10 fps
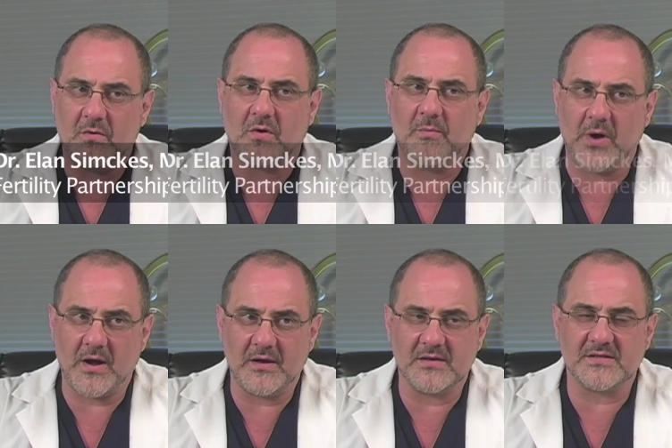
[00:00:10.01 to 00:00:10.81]
her
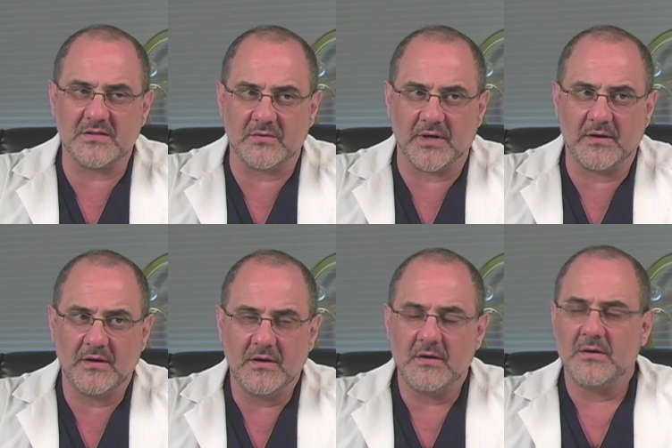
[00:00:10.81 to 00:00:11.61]
body is doing.
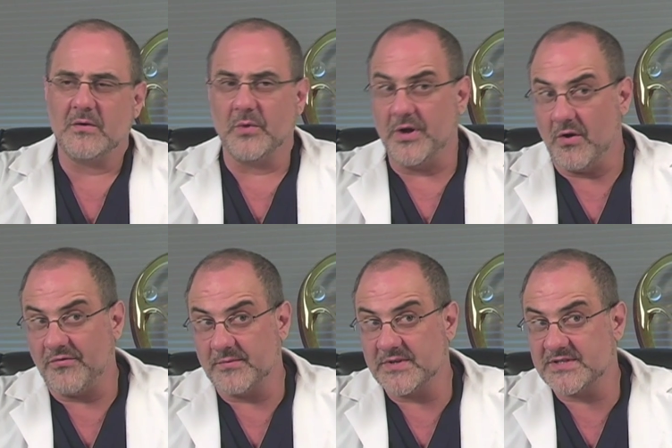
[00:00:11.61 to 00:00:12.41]
We know
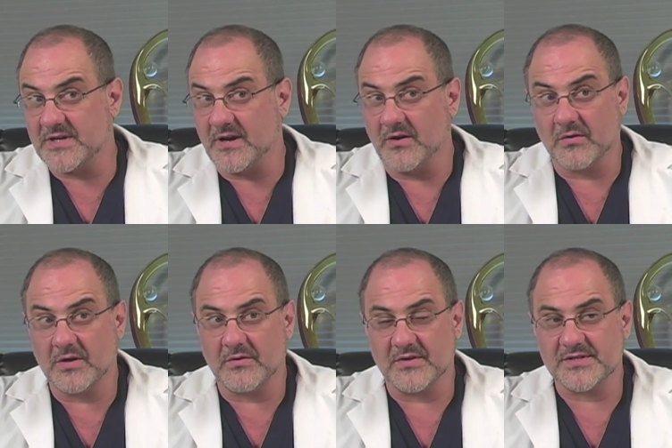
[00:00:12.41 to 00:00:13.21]
from a study
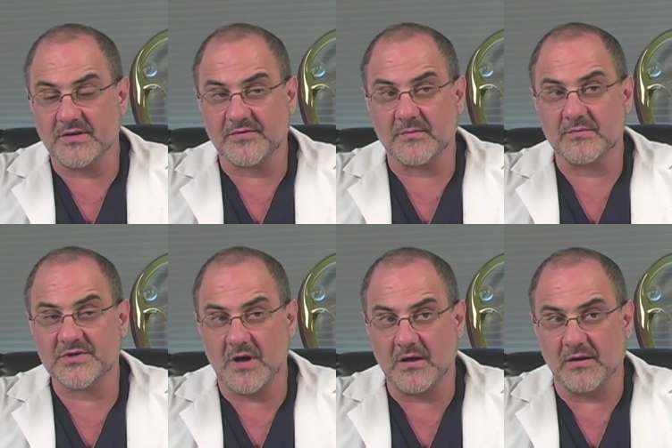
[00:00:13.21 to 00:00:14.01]
earlier this year from
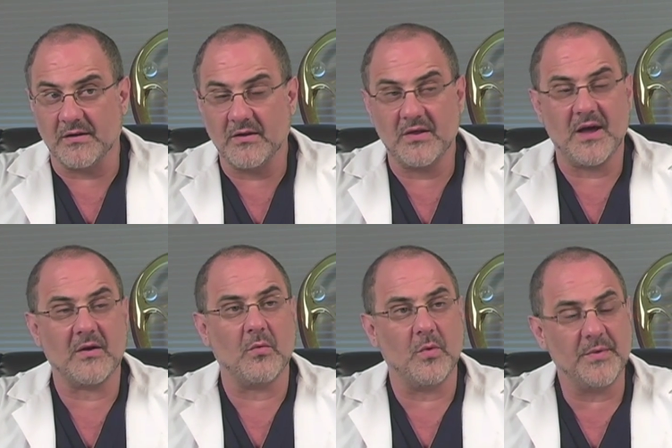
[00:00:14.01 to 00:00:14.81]
Scotland that
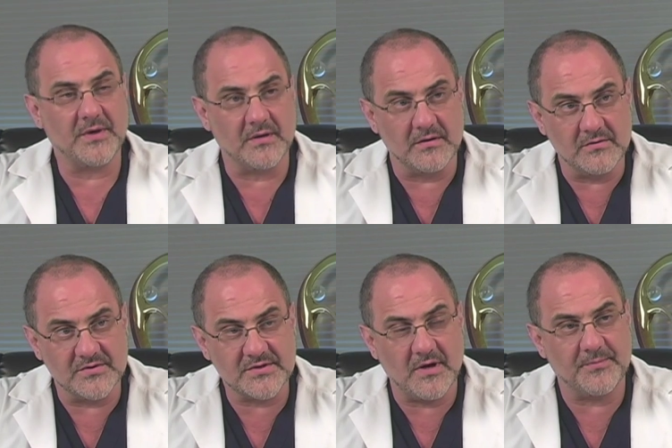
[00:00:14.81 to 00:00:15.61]
a woman can
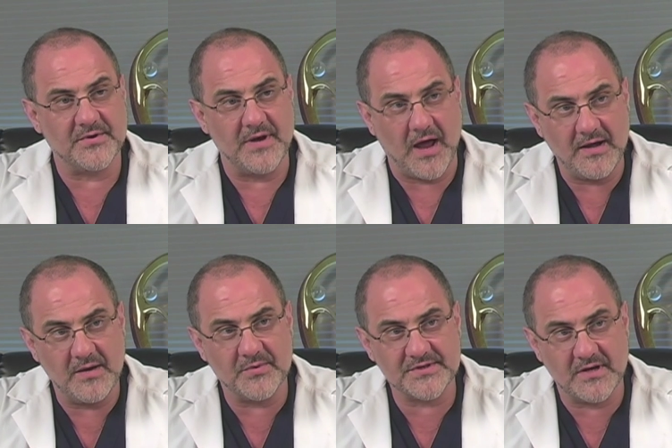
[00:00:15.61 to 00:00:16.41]
lose up to
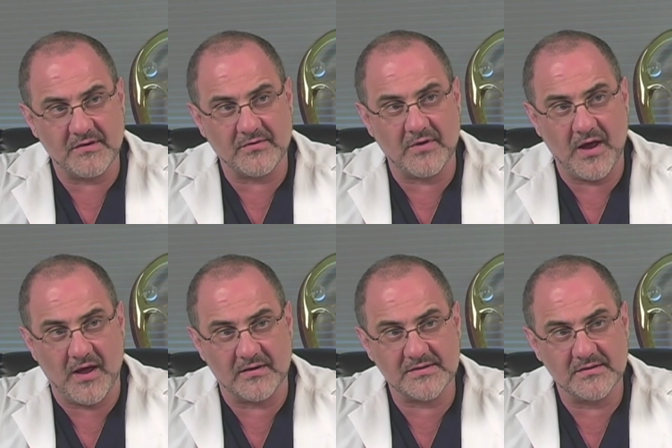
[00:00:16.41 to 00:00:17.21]
90% of her
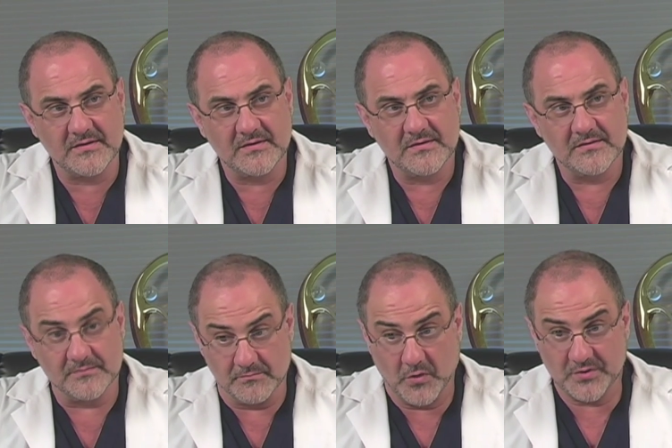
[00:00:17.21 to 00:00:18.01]
eggs.
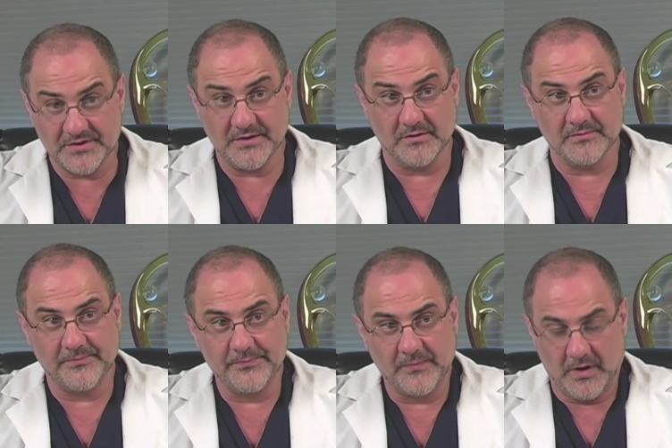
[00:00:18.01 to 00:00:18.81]
Most do.
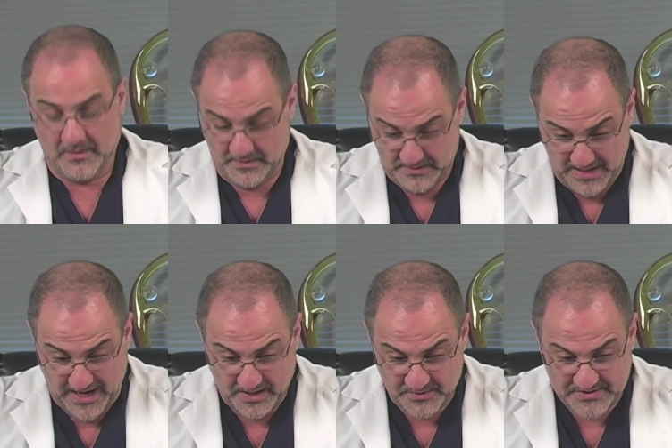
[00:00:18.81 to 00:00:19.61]

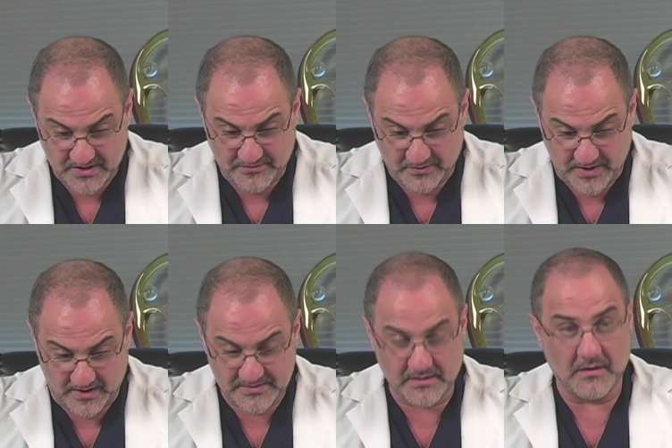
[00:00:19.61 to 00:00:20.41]
90% of their
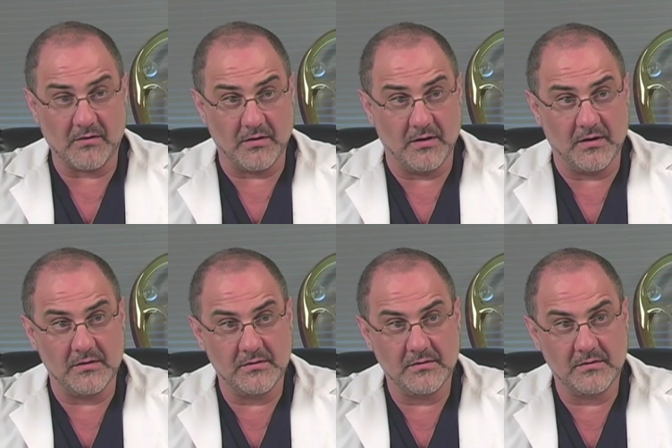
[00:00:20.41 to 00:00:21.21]
eggs are gone
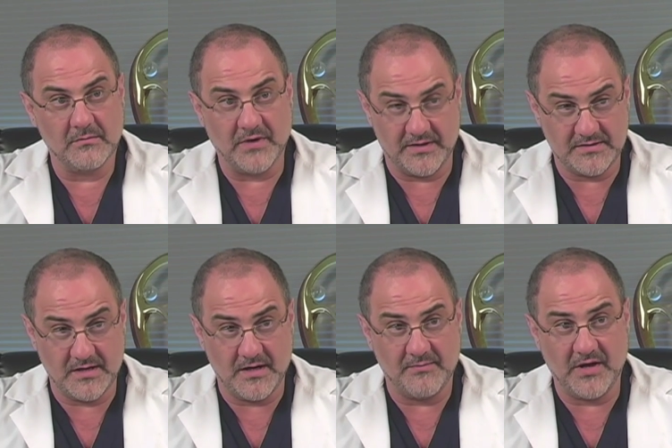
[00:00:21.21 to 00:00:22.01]
by the
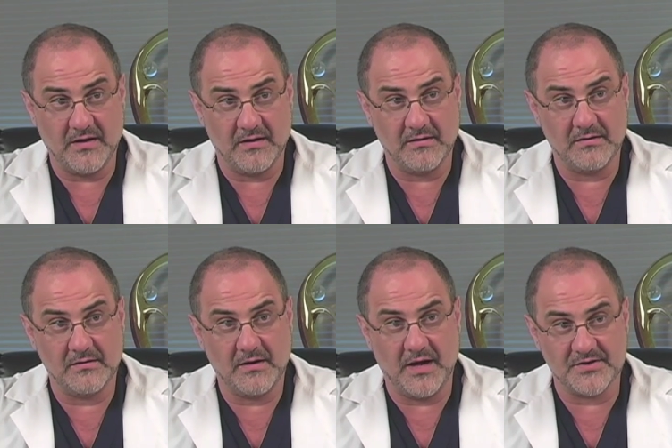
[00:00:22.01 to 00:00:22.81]
time they hit
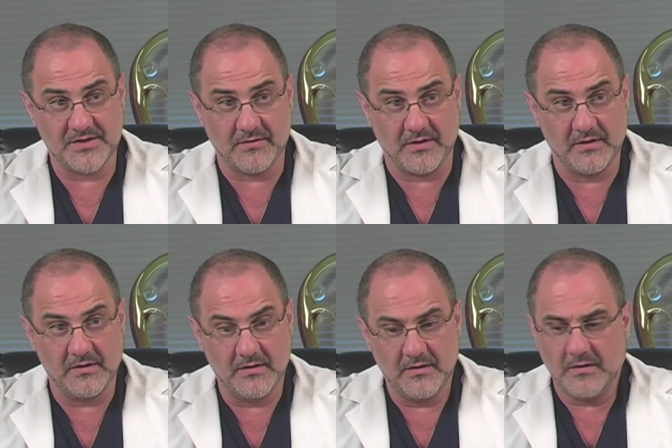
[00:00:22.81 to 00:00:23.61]
age 30.
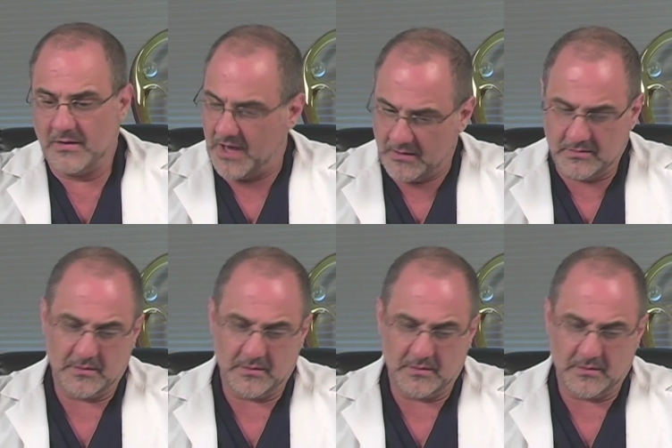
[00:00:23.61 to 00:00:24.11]
Now,